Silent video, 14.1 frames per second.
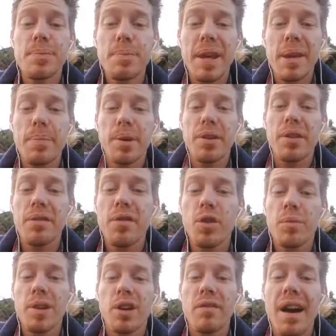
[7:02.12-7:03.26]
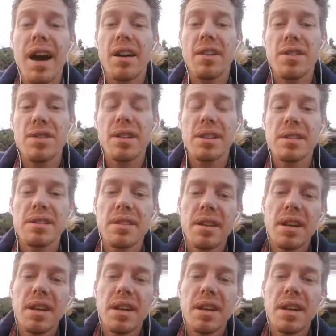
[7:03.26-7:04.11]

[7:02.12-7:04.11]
people the formula of how to do it.